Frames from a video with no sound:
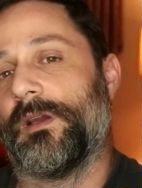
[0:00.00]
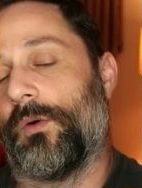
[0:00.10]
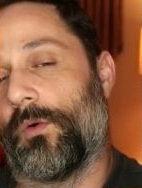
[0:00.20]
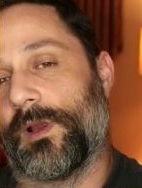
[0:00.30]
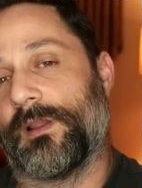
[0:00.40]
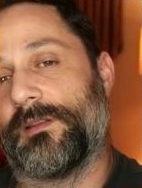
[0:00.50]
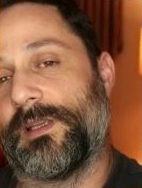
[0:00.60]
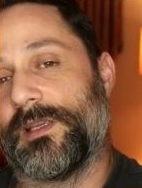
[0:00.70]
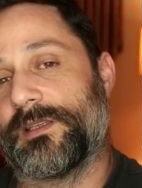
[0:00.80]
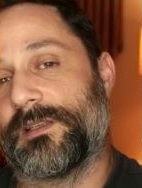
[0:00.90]
or at
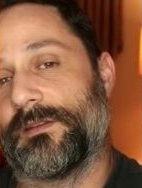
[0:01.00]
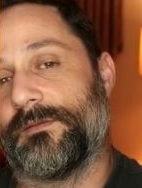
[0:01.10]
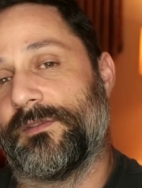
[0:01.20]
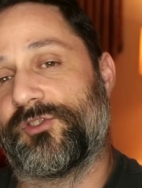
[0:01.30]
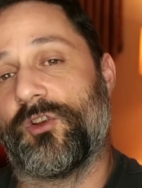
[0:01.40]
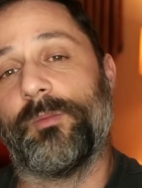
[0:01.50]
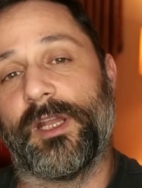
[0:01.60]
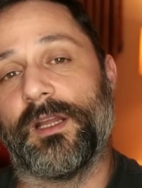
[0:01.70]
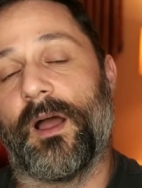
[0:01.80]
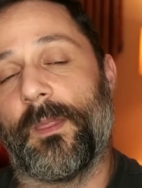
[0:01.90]
least
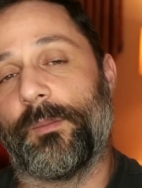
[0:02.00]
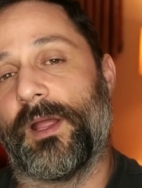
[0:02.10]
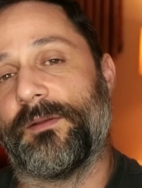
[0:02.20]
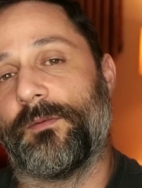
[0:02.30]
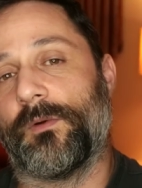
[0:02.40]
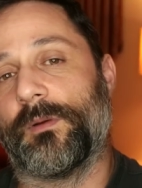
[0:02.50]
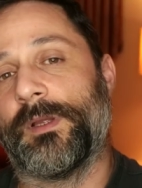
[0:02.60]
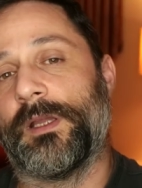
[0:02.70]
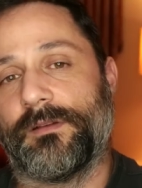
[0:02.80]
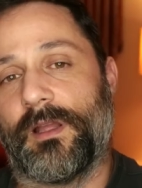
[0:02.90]
distributing on the platform.
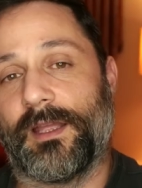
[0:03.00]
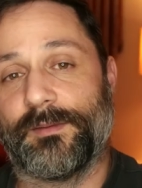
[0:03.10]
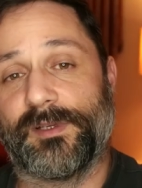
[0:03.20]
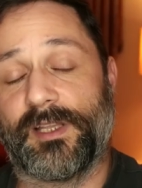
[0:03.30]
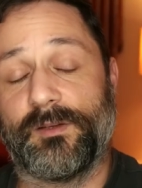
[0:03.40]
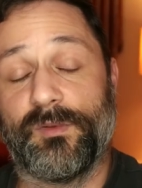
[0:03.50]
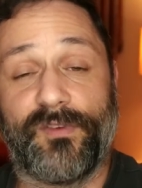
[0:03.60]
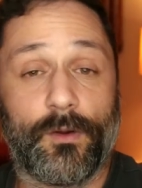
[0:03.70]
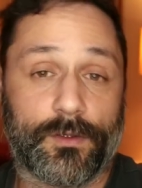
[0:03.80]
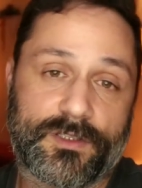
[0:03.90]
And I'm excited to move
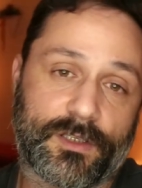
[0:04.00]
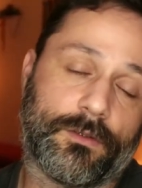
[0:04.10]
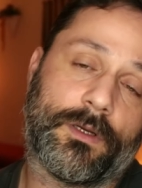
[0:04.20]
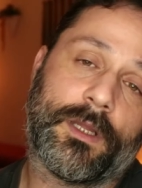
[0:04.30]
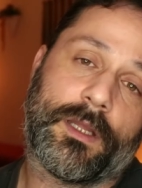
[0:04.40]
forward. So